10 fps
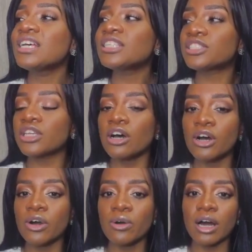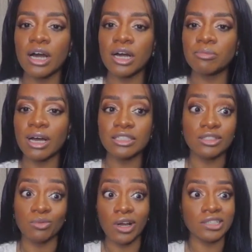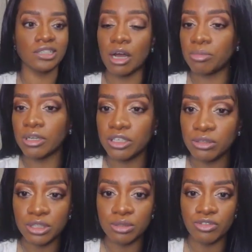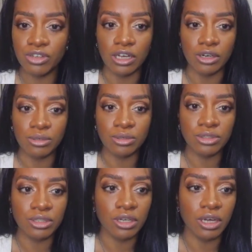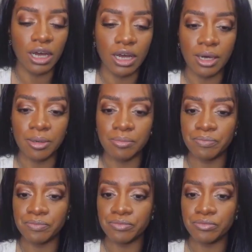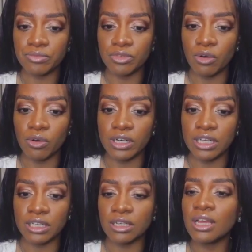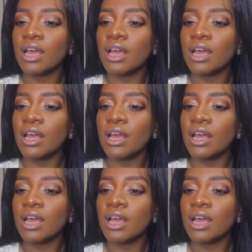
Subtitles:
So, I just watched a couple of YouTube videos on it.